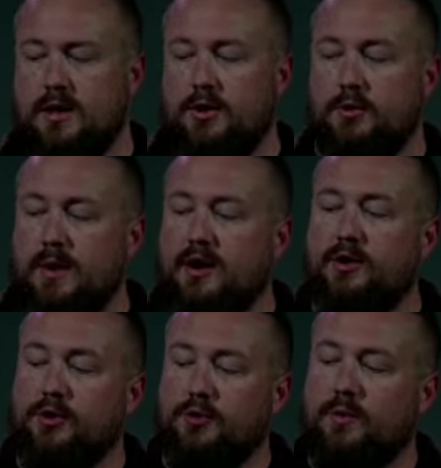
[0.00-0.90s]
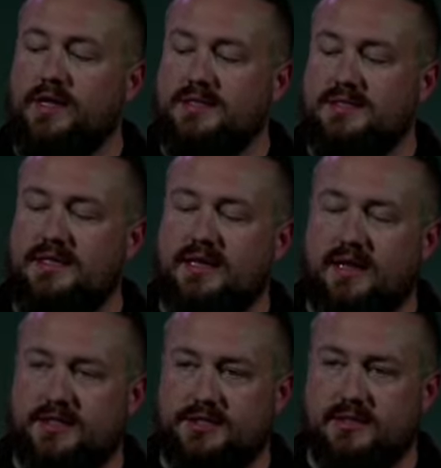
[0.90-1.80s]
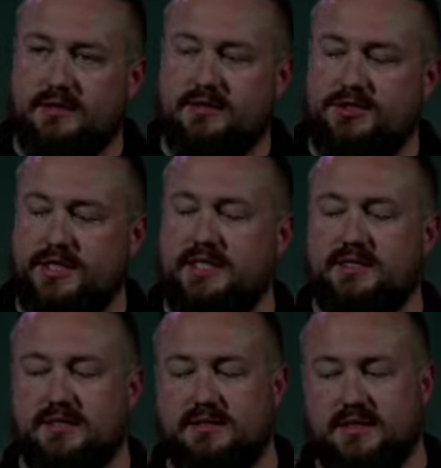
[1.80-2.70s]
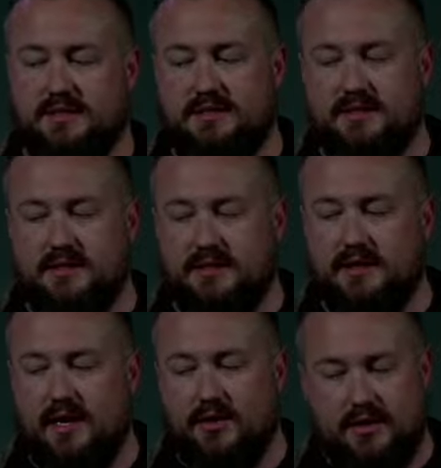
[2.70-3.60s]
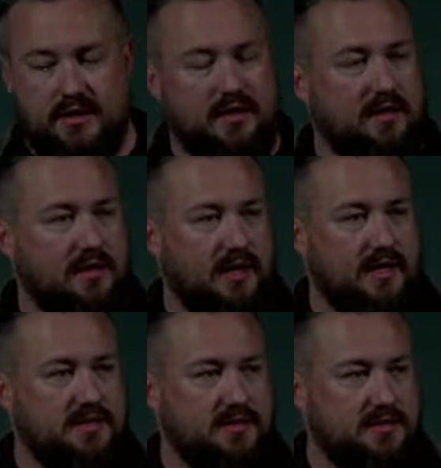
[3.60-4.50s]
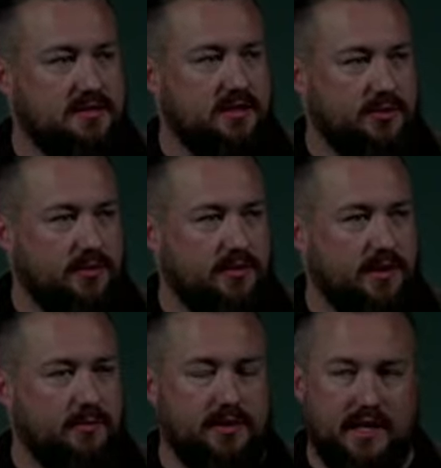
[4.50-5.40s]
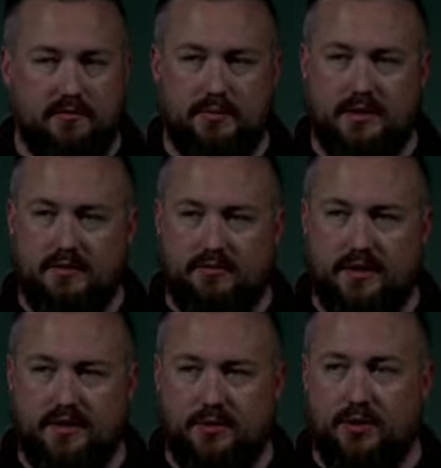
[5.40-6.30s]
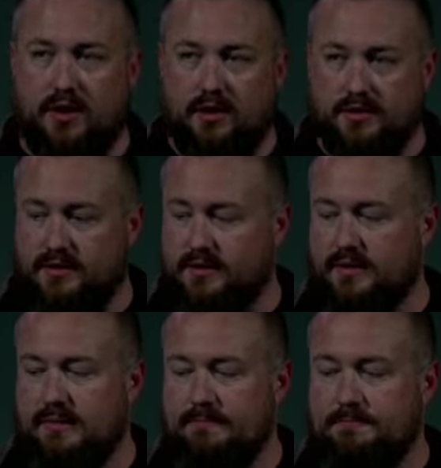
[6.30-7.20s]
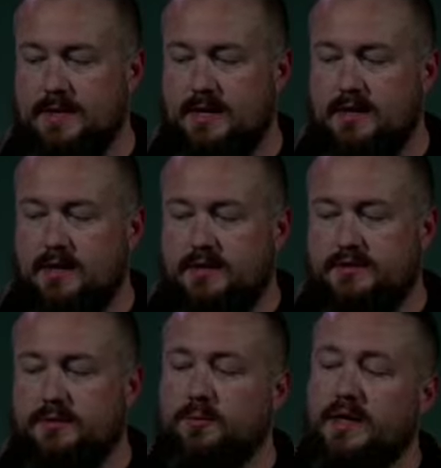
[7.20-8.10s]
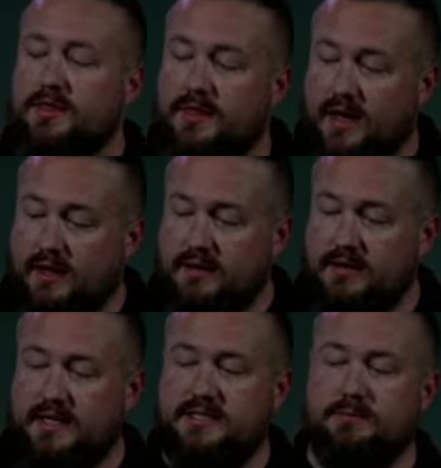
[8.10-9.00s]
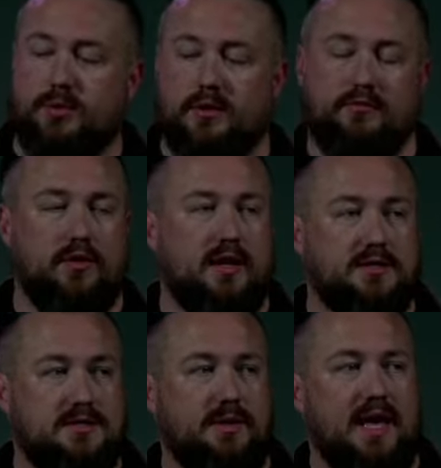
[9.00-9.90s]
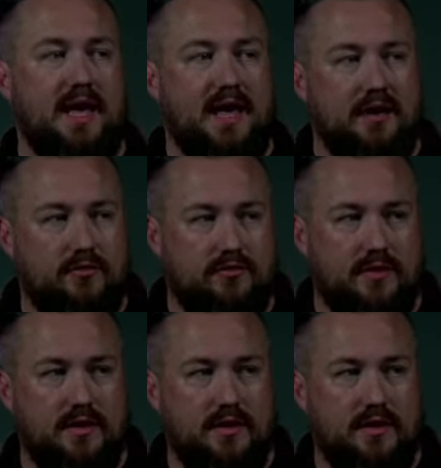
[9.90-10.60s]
No matter who wins the election, Jesus is still our king, and he sits on a throne that will never be defeated or conquered. So, with that, it's important for us to behave